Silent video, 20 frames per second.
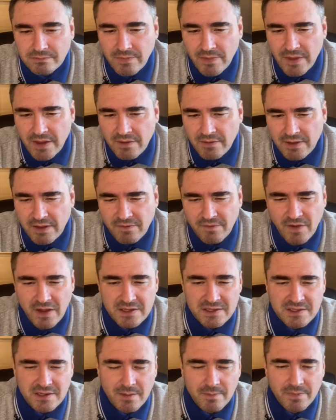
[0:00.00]
they, they find
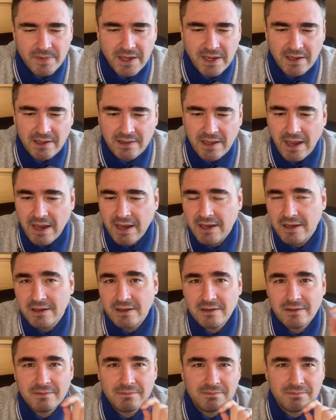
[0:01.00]
something,
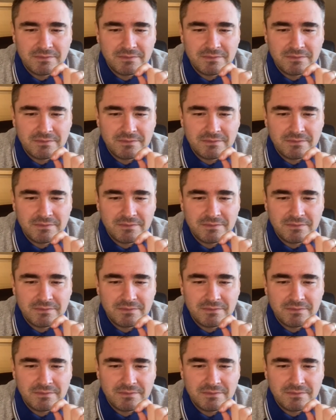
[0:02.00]
they